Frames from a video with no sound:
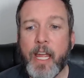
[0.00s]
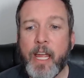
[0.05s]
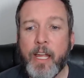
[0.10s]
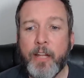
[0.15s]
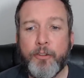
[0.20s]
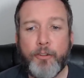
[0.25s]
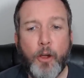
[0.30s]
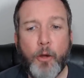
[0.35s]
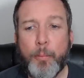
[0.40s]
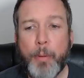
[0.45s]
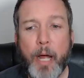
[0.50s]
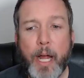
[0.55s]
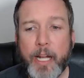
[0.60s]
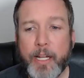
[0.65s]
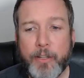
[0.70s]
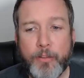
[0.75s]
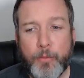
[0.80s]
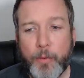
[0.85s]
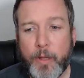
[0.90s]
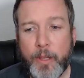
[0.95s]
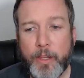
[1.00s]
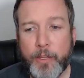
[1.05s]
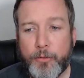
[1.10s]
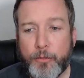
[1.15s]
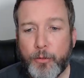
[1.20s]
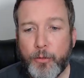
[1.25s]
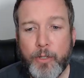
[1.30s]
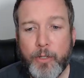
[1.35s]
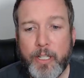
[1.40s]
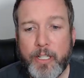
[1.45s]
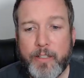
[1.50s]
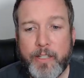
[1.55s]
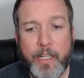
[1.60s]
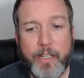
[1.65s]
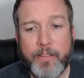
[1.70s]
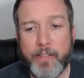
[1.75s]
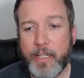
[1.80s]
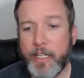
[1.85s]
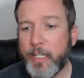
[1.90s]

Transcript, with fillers: "Joe Biden is one of the truly decent and